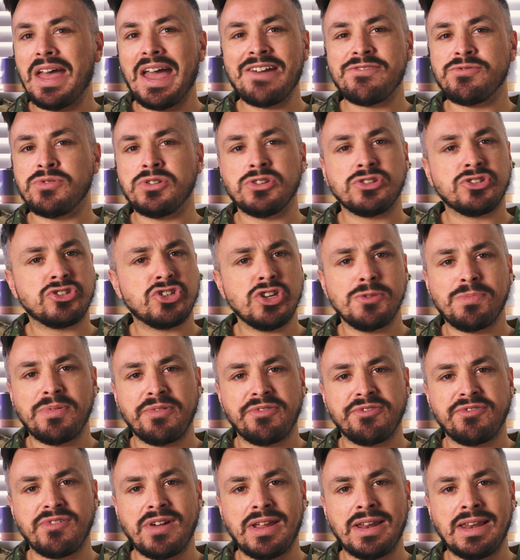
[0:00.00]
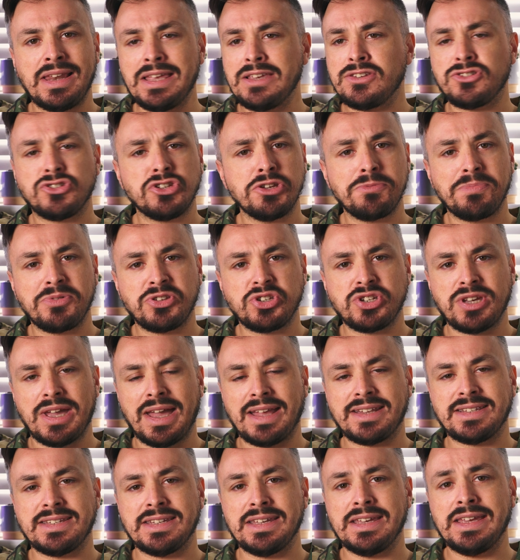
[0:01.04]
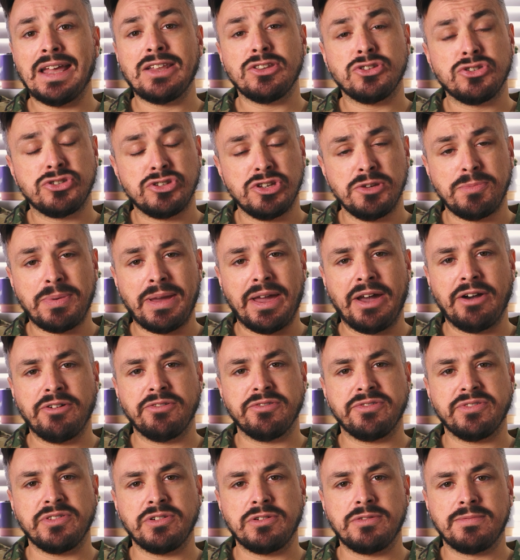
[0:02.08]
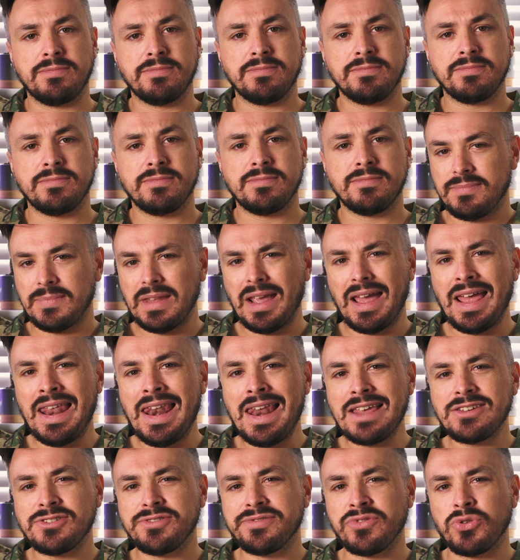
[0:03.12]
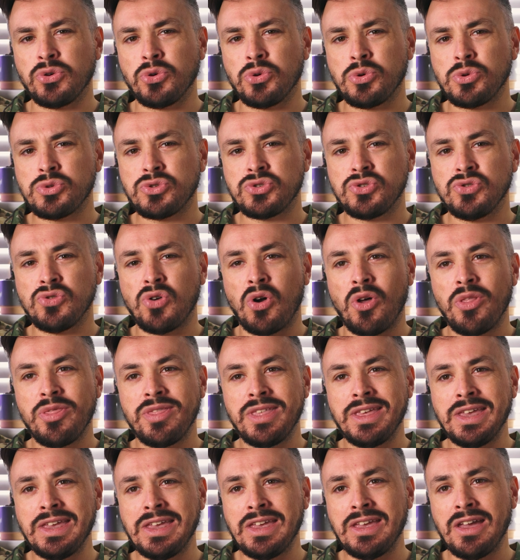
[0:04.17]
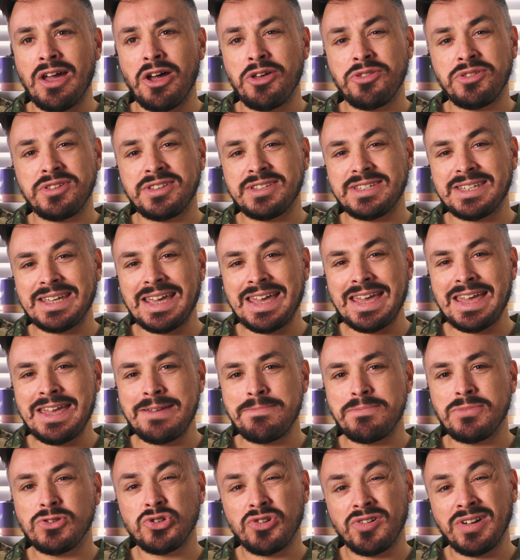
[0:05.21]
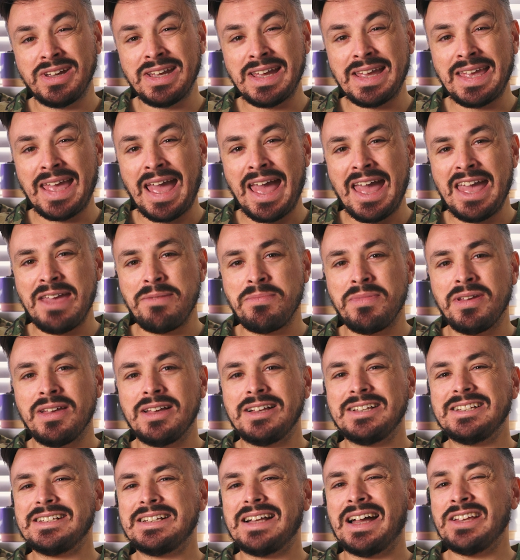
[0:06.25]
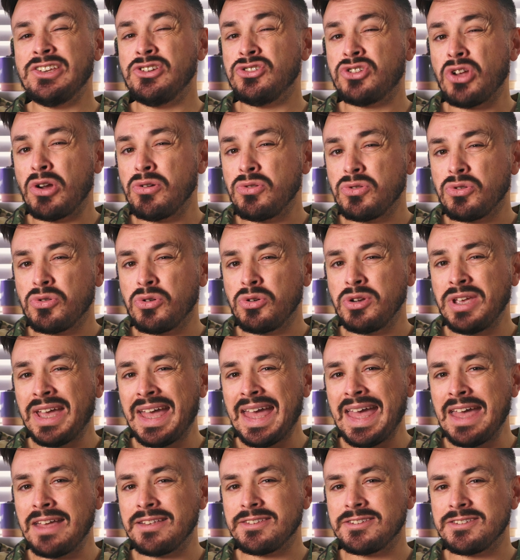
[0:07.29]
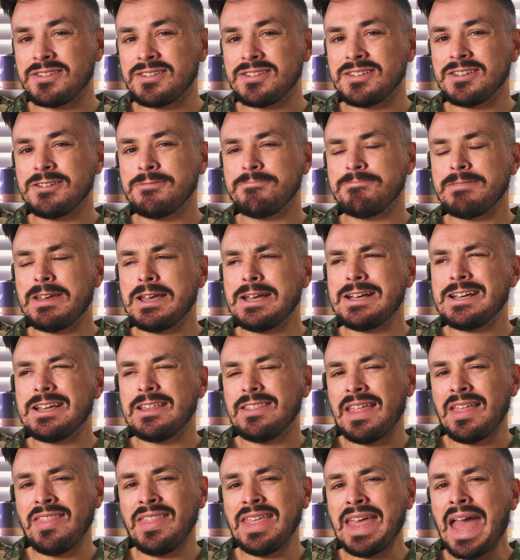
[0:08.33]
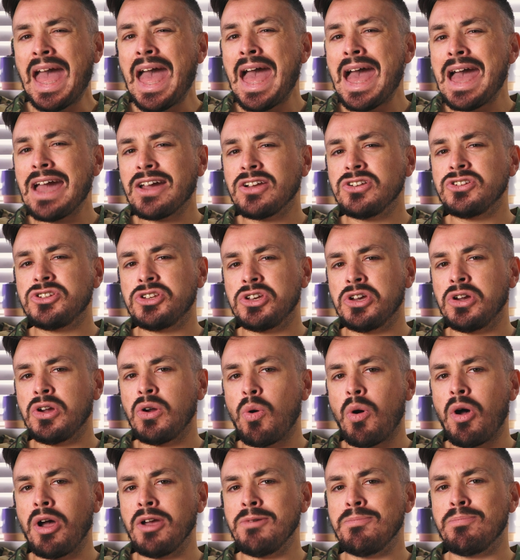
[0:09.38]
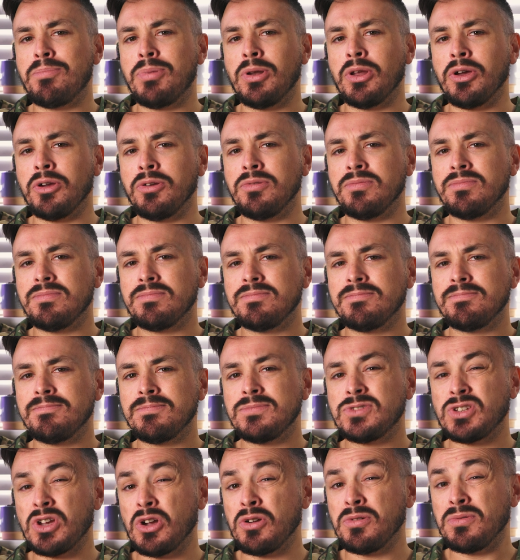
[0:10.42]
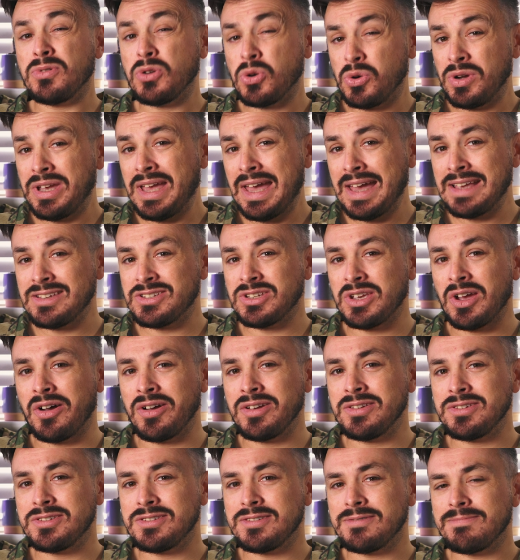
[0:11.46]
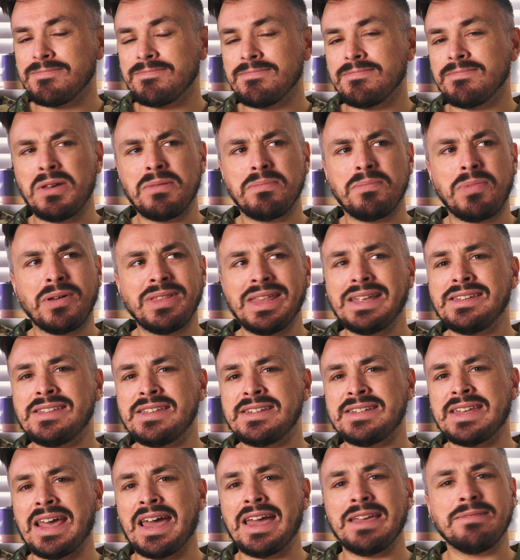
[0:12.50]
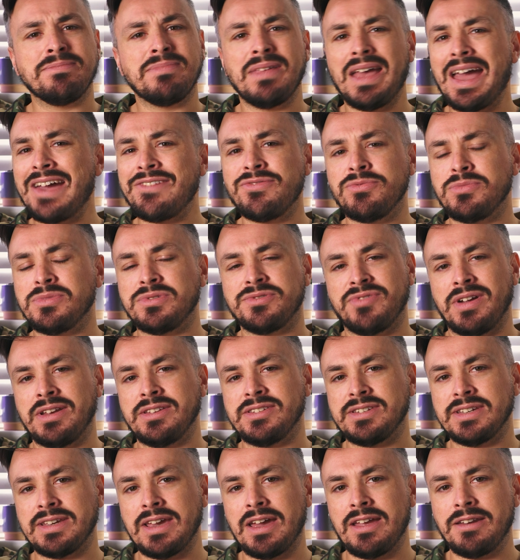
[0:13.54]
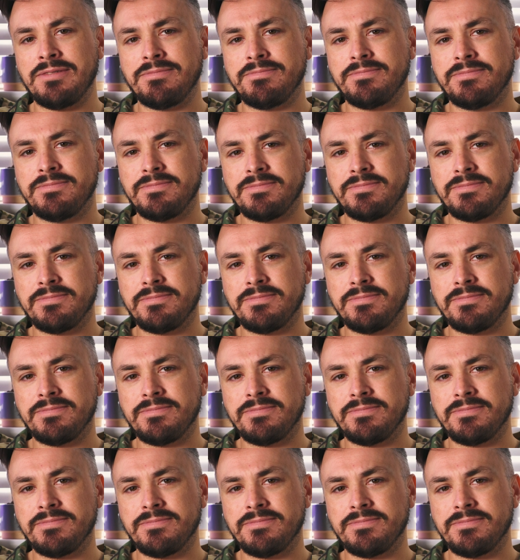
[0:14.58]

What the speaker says: Everyone is super friendly, super chatty and super helpful. Unless of course you're on the other team during a game and you don't call your hits, then the air can turn quite blue. So call your hits guys, but by the end of the day, everyone was friends again.